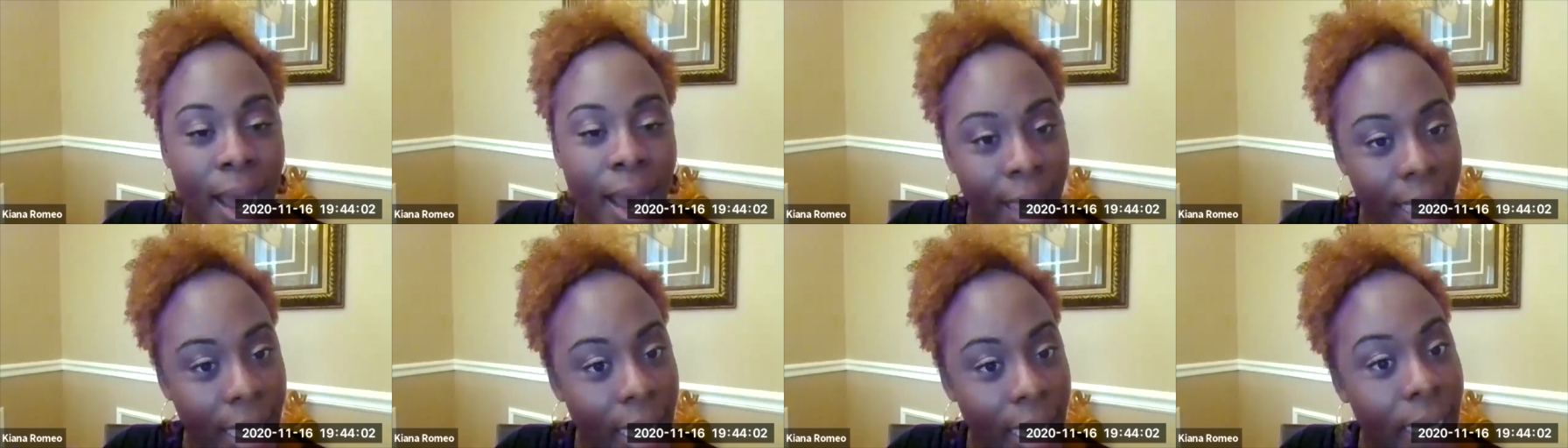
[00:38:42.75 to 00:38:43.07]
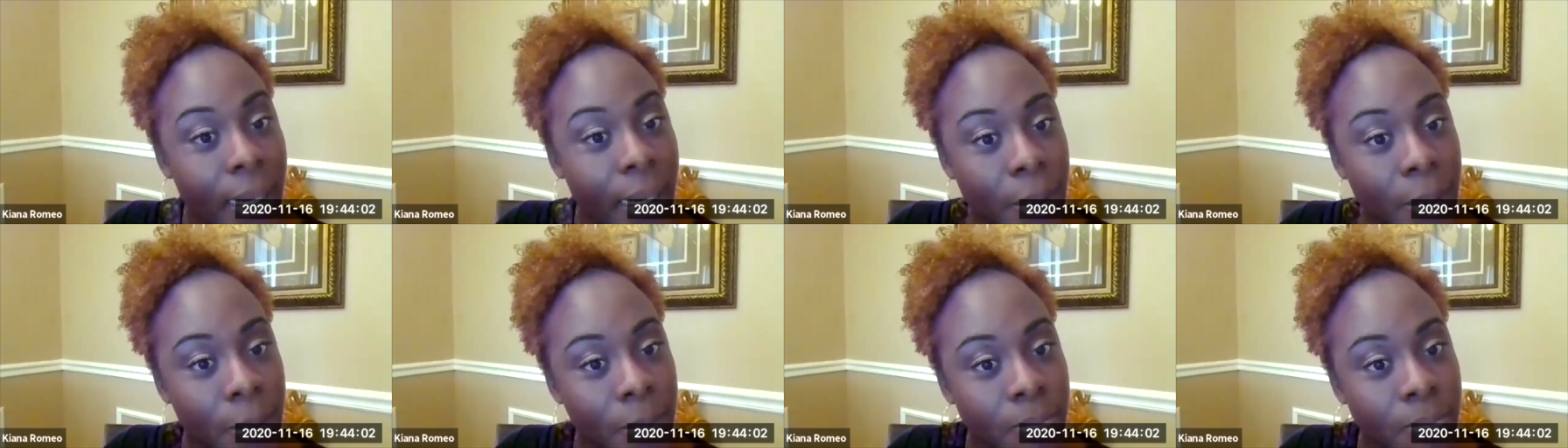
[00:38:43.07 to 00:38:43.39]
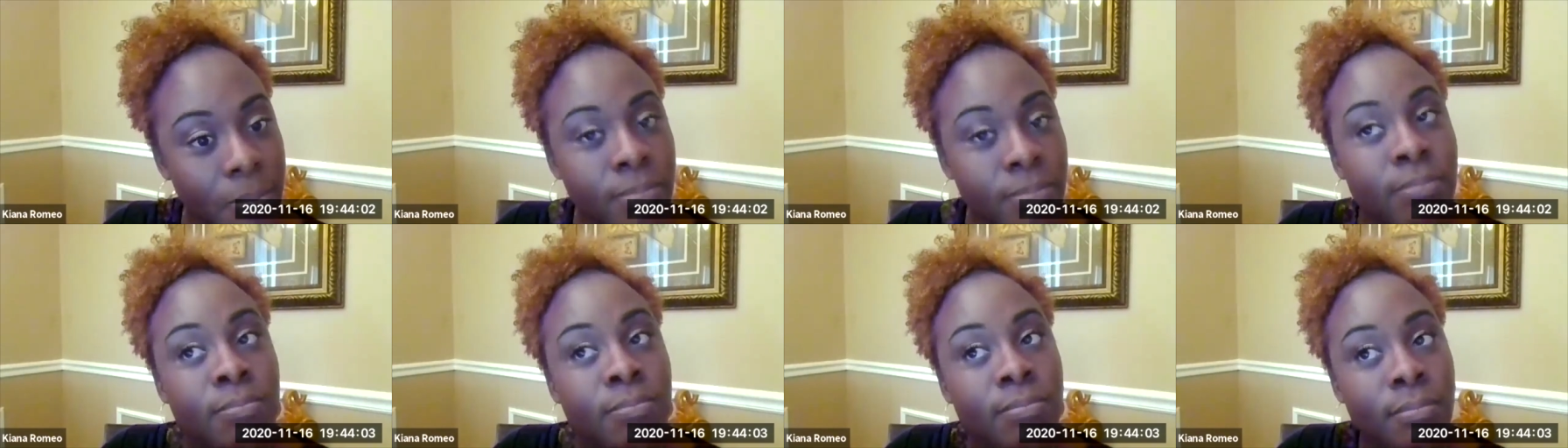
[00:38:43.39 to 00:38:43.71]
I
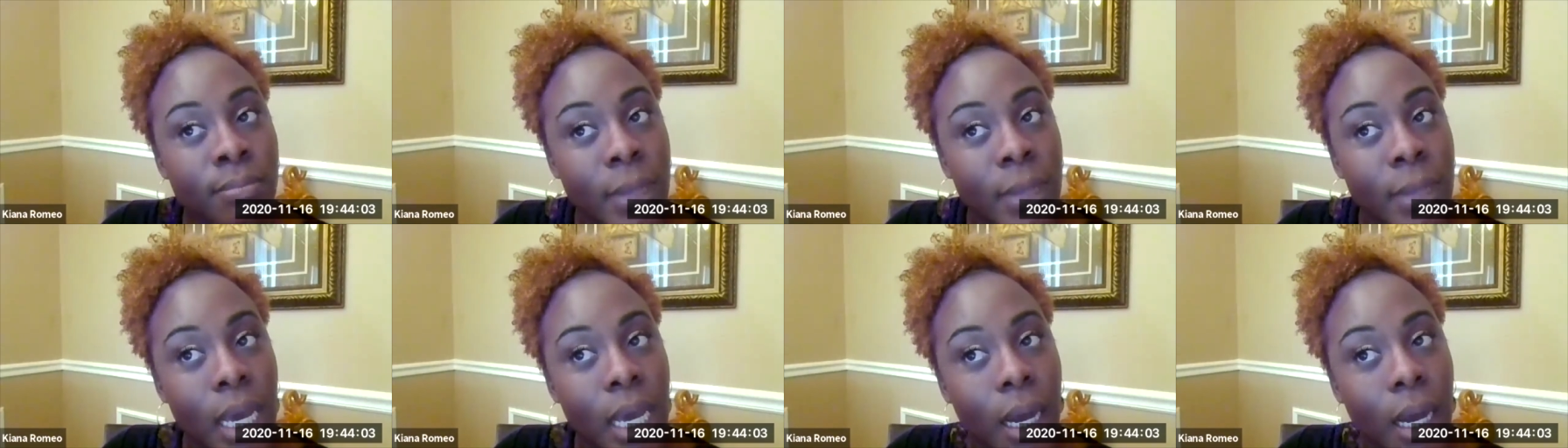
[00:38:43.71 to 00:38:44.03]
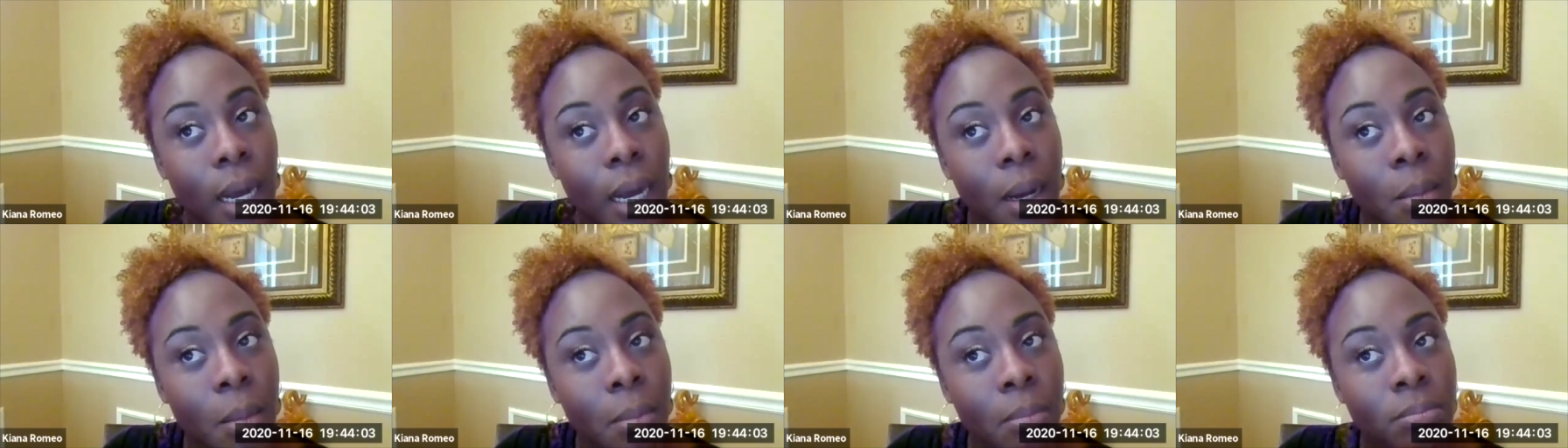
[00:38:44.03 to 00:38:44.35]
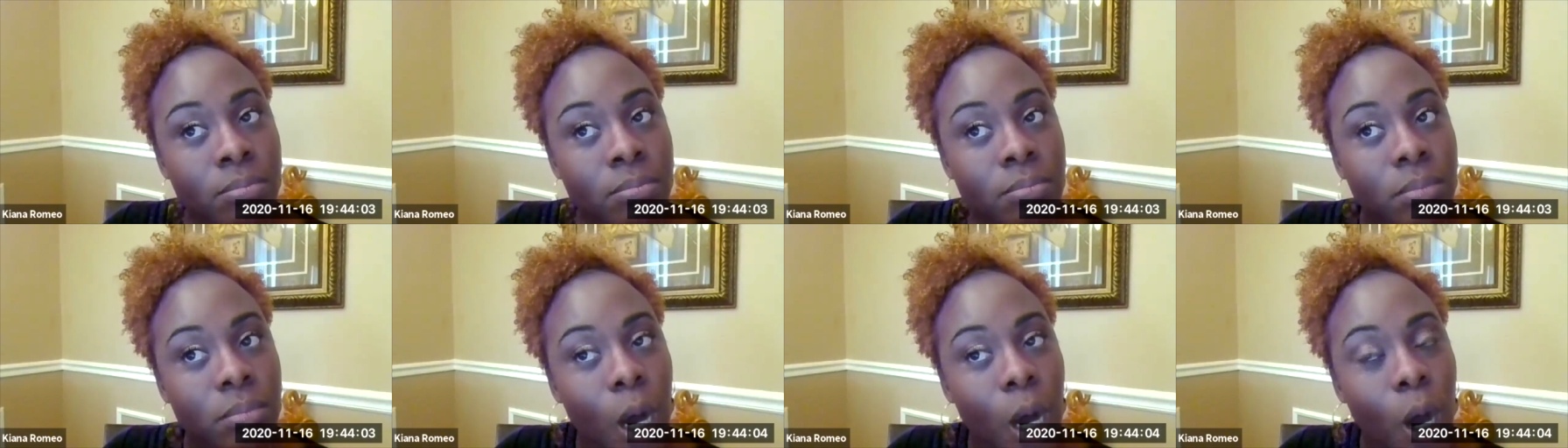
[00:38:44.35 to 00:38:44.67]
am
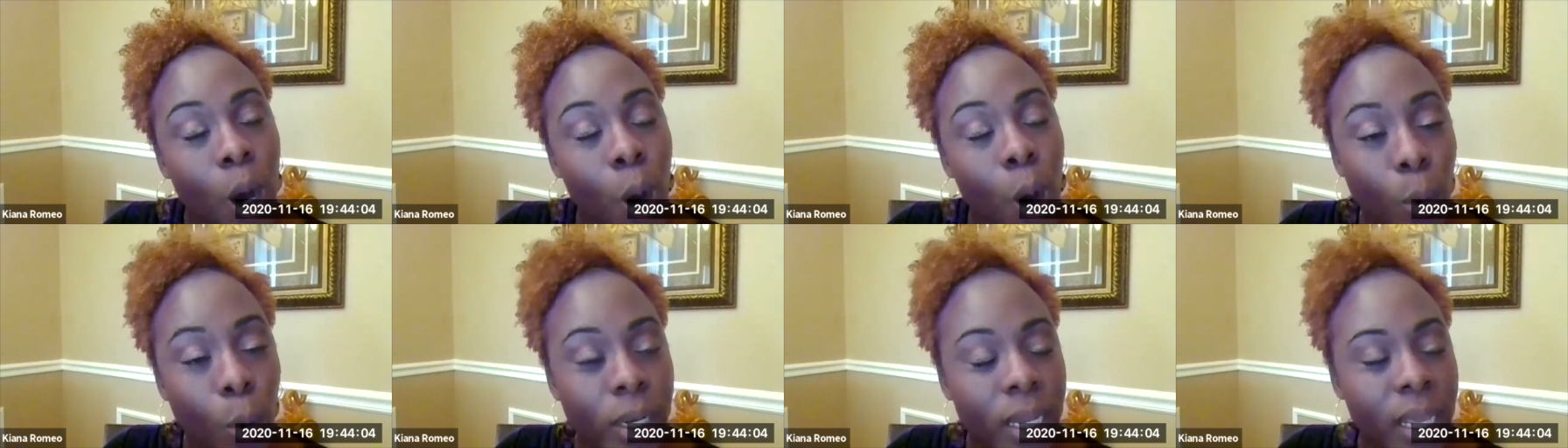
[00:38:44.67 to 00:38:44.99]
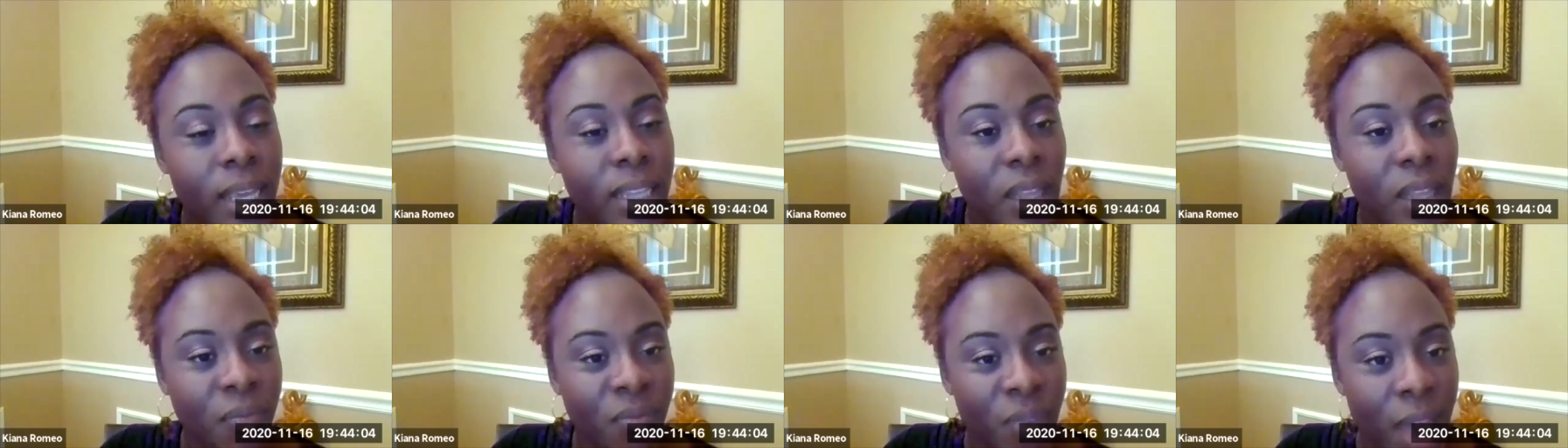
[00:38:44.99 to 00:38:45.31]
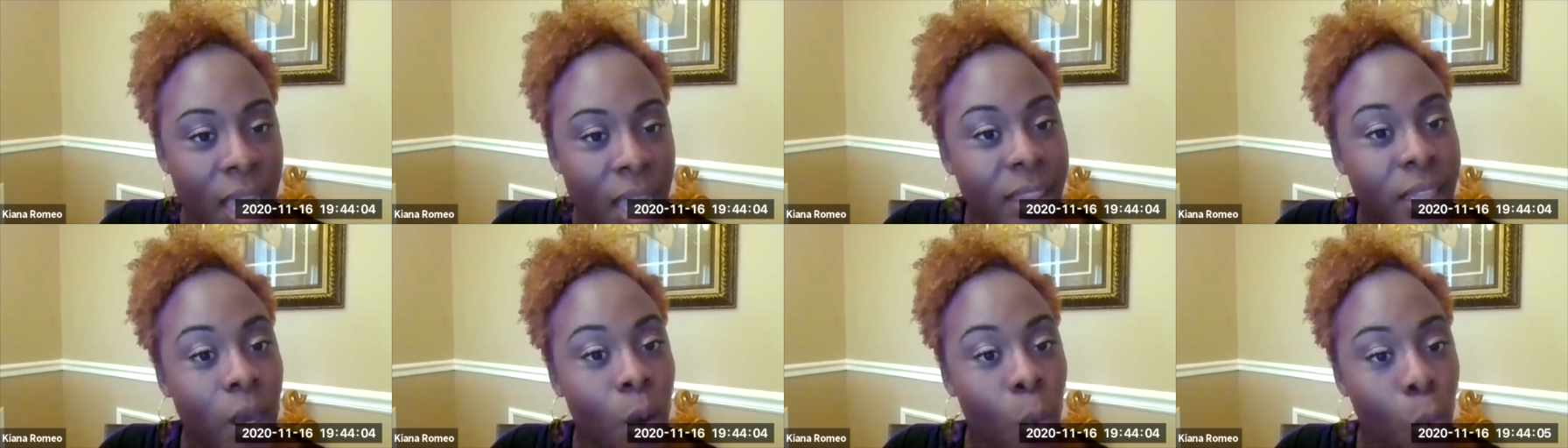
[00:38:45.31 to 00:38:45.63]
um, owning the
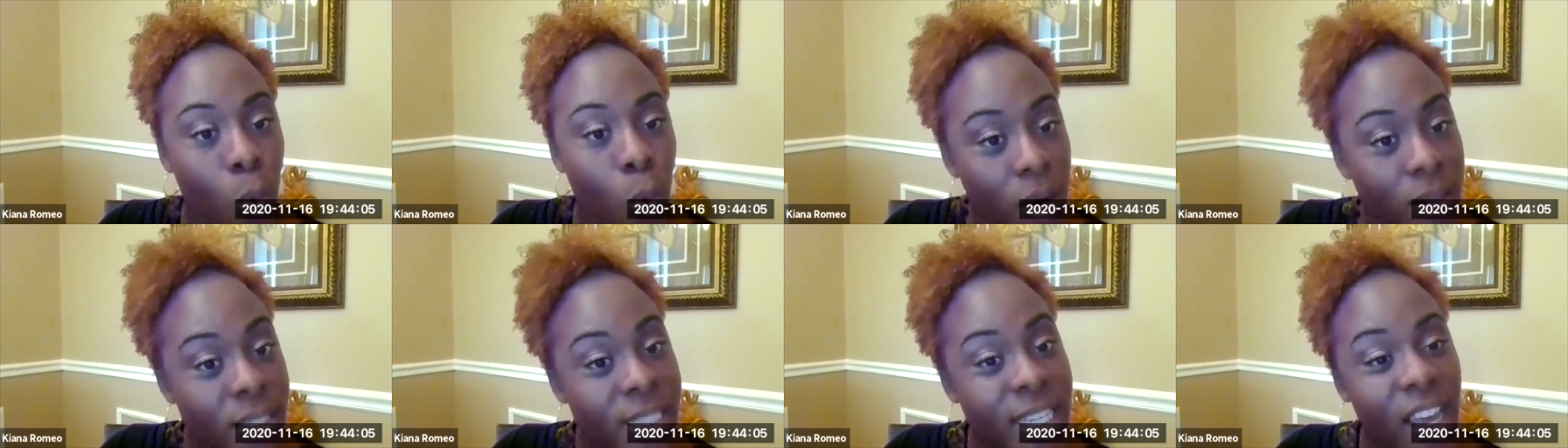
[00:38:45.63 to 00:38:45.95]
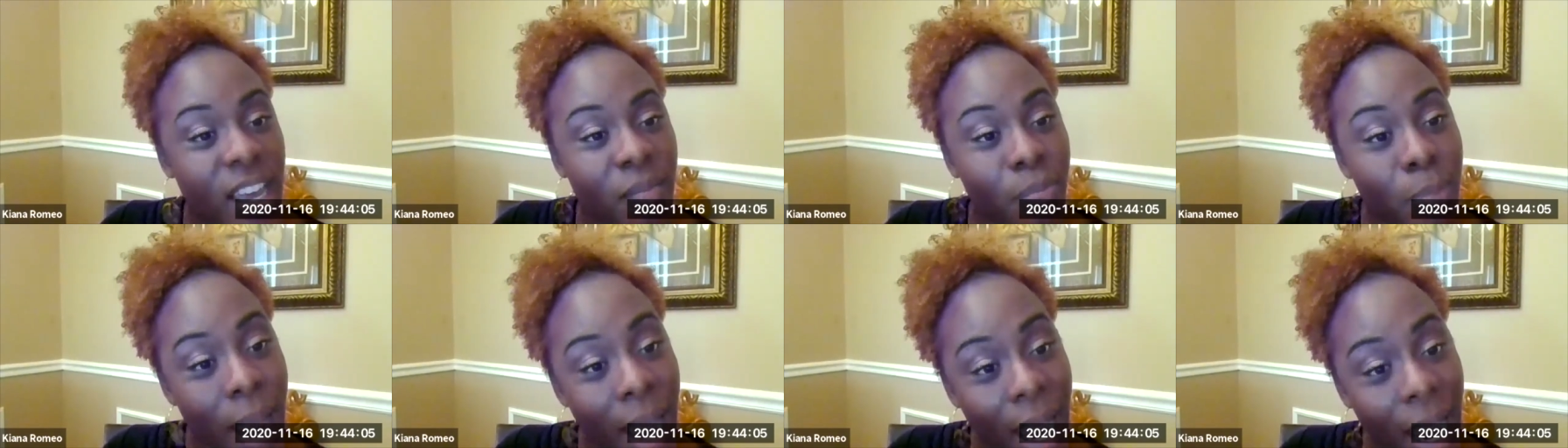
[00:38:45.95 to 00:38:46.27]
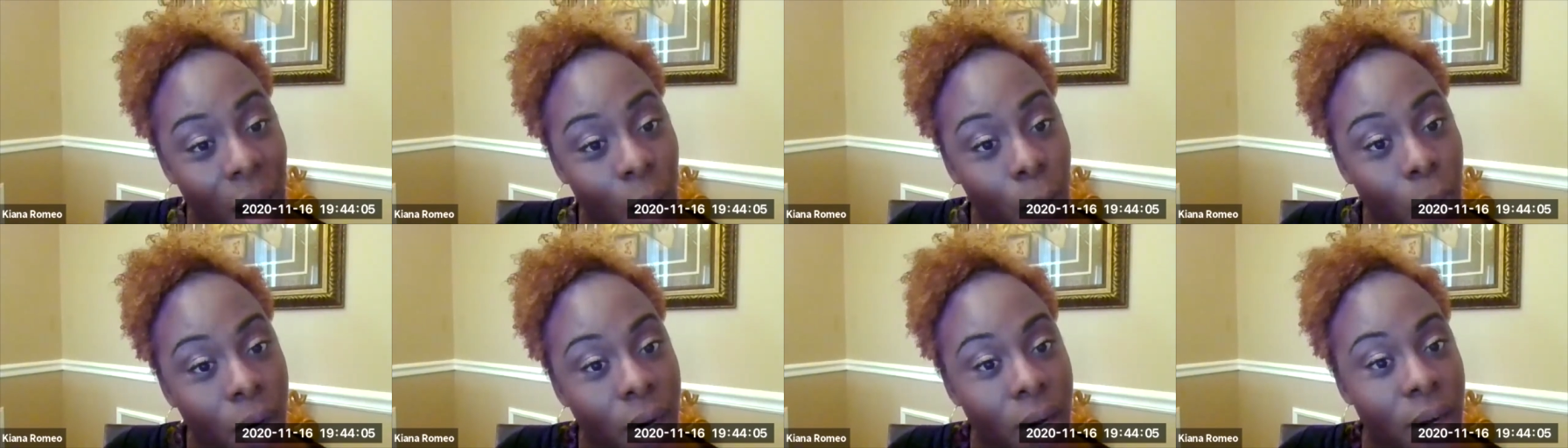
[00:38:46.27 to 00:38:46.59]
fact that words have
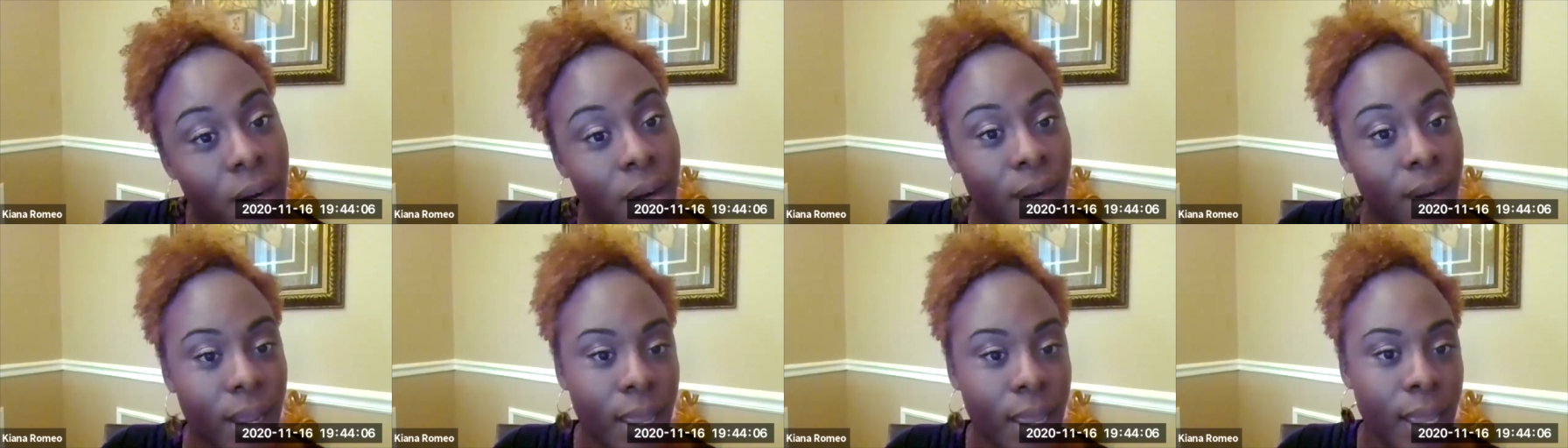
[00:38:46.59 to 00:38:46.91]
power.